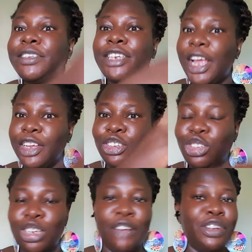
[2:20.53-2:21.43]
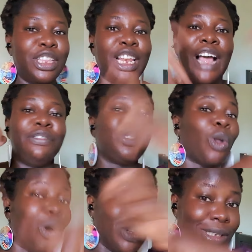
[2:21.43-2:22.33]
changed, everything has
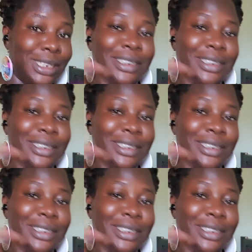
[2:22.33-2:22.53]
turned.